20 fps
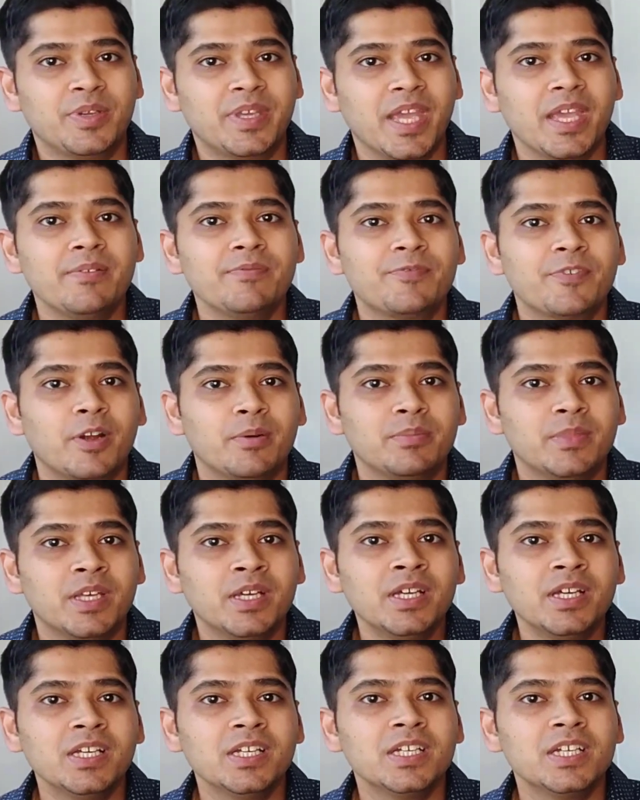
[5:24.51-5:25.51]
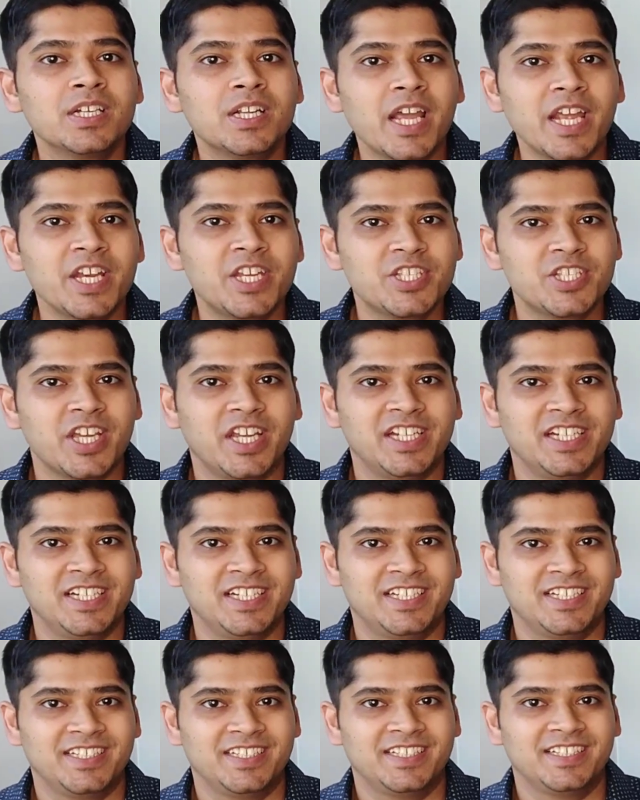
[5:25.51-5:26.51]
came from the right
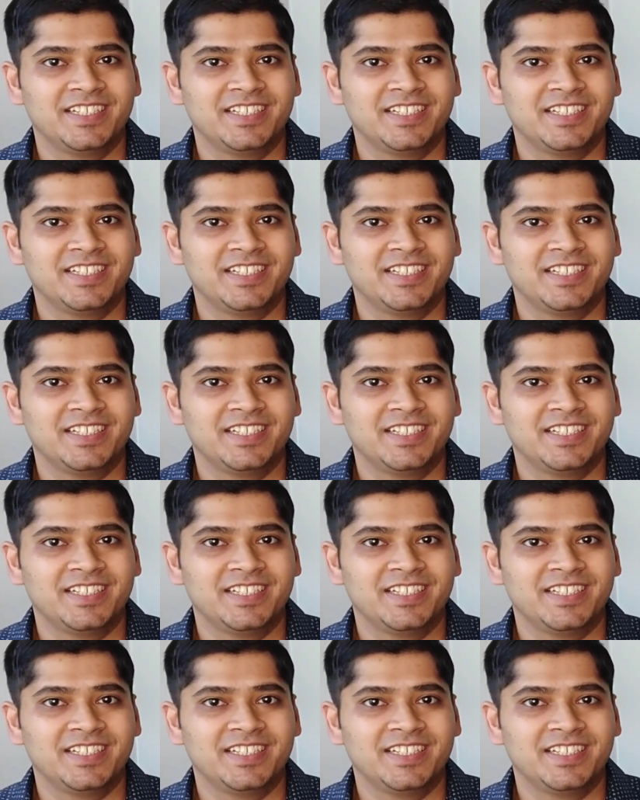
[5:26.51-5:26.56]
child.